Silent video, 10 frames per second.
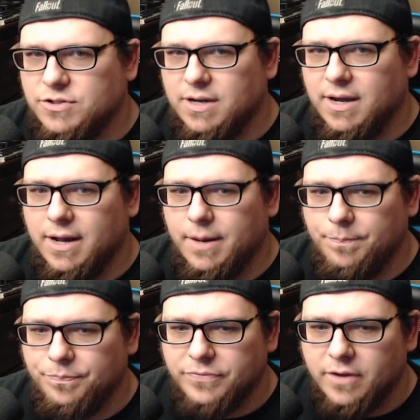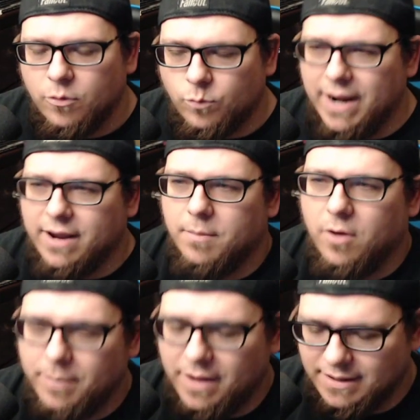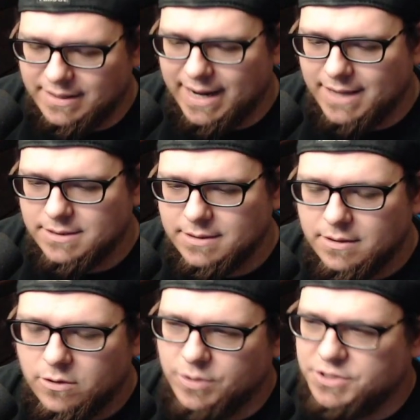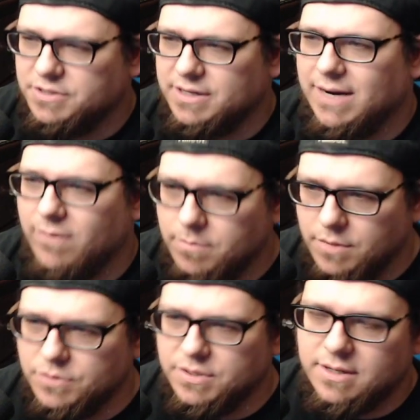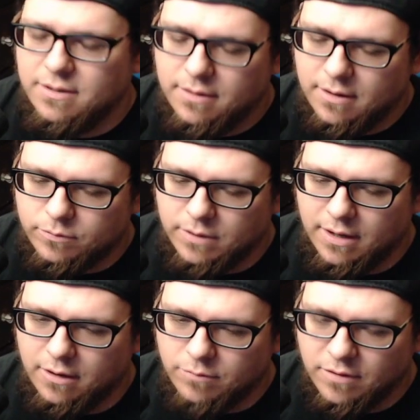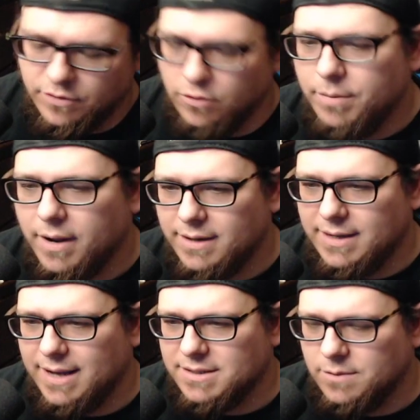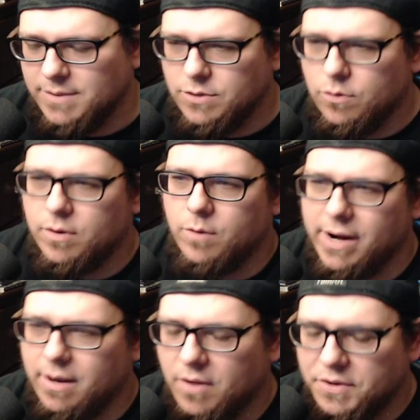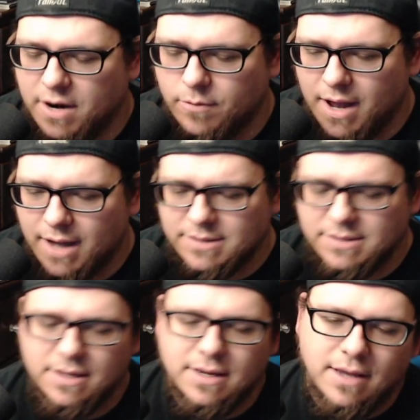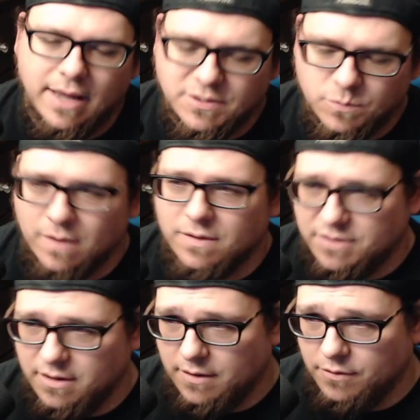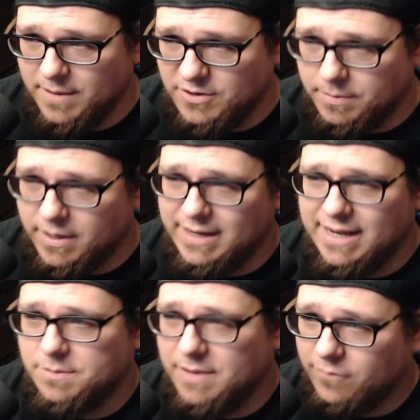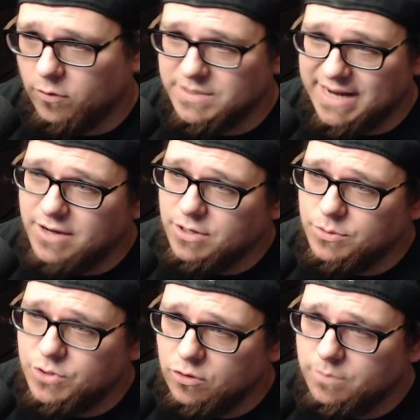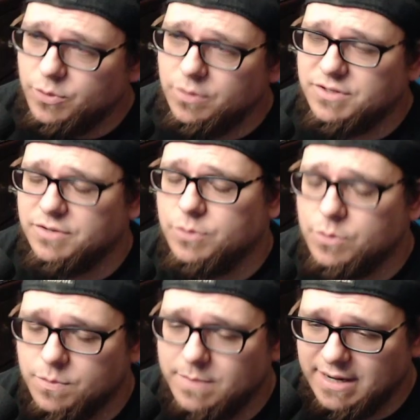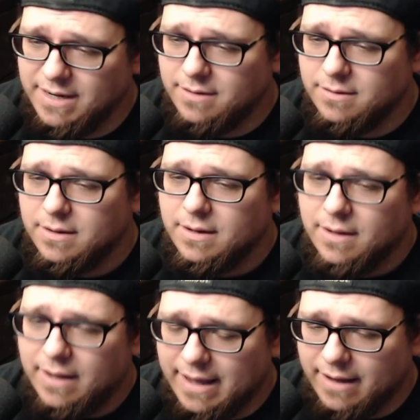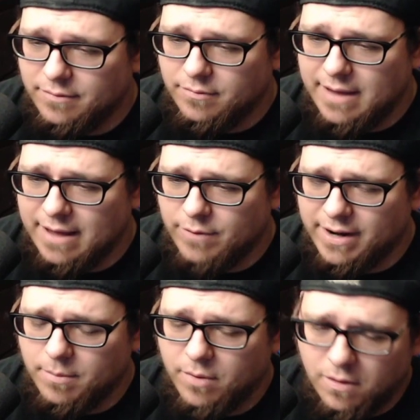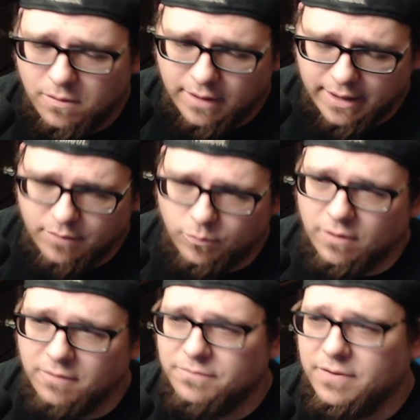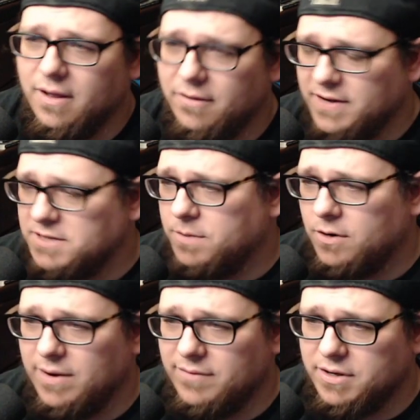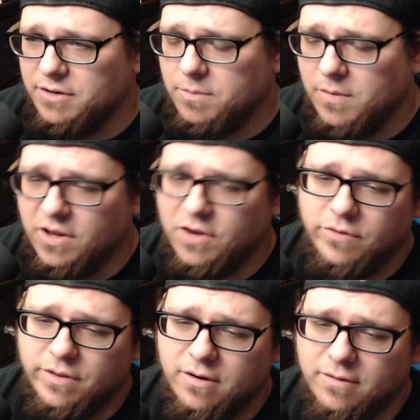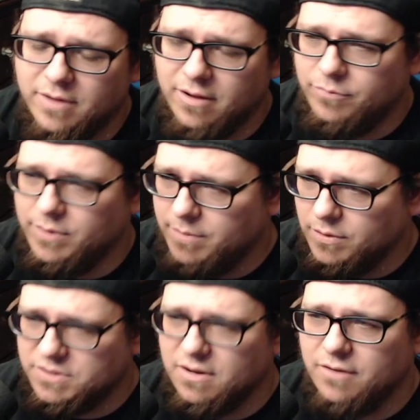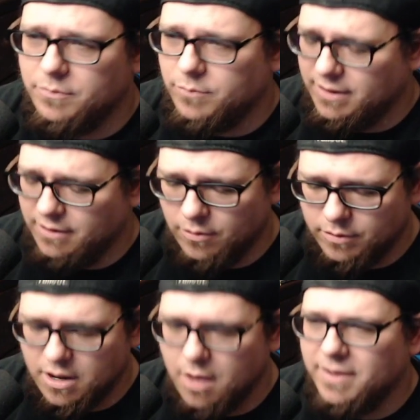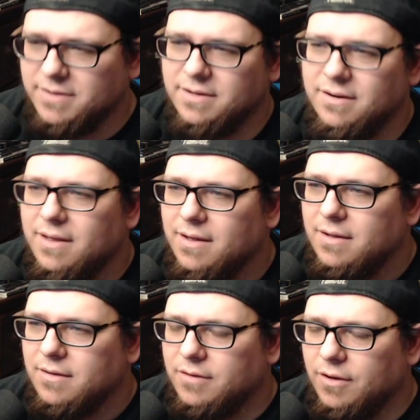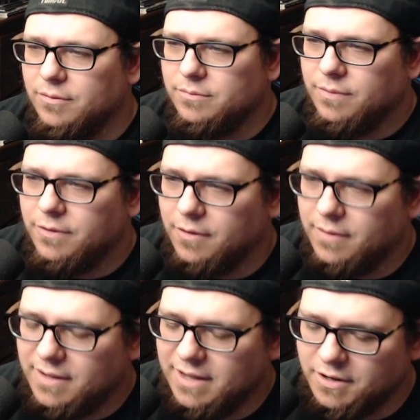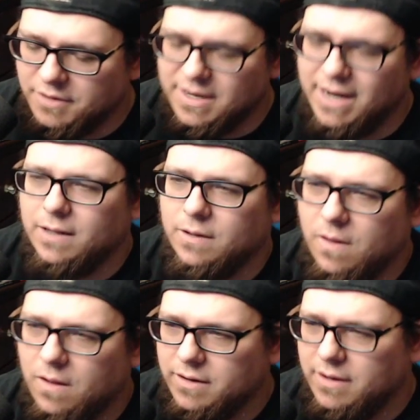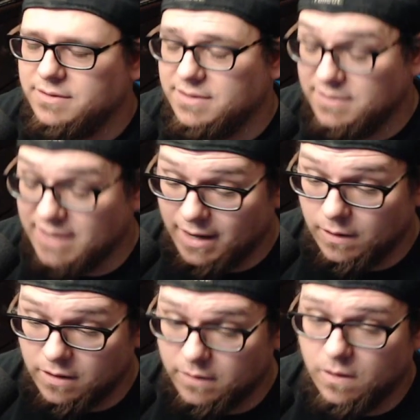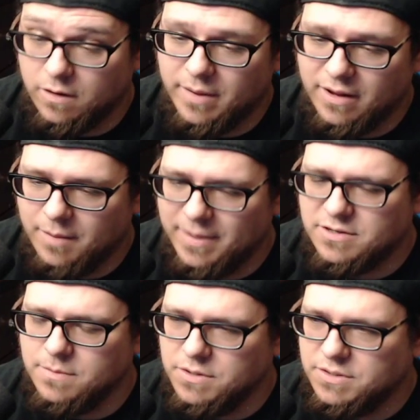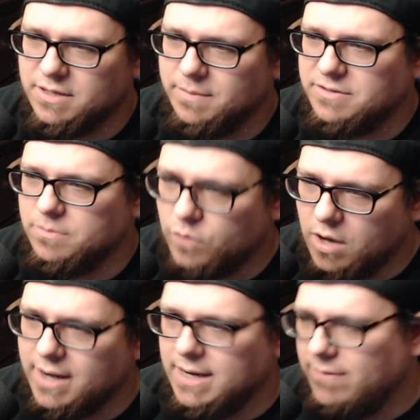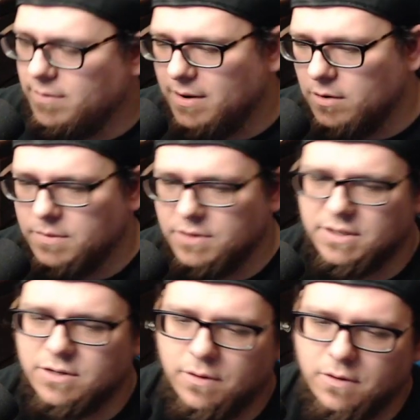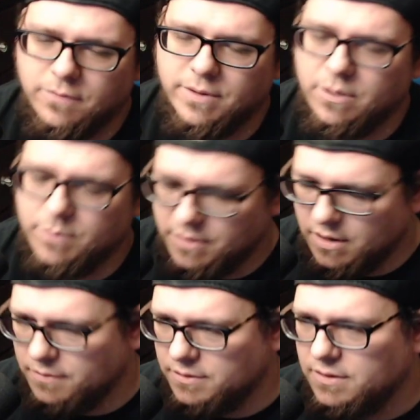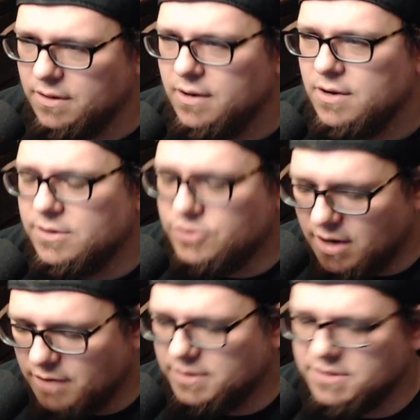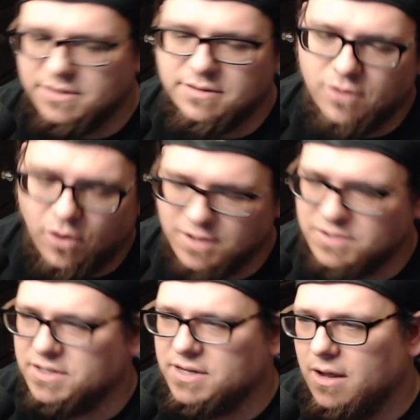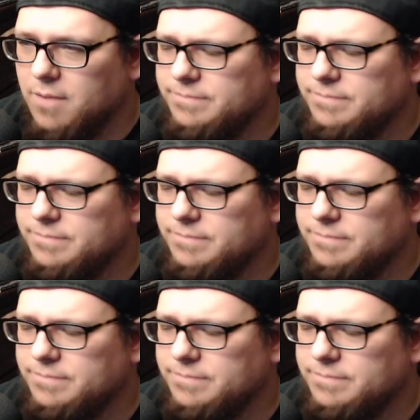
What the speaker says: Rank 'Em All podcast, which is a kind of a music review podcast that we do over at rankemal.rocks, as well as all the major podcast platforms and YouTube. Join us on social media at Rank 'Em All, and we're on Facebook. We have a good community over there of we post stuff and comment and get a good dialogue along about some music, about some rock and heavy metal music going on over there with other genres and artists to come.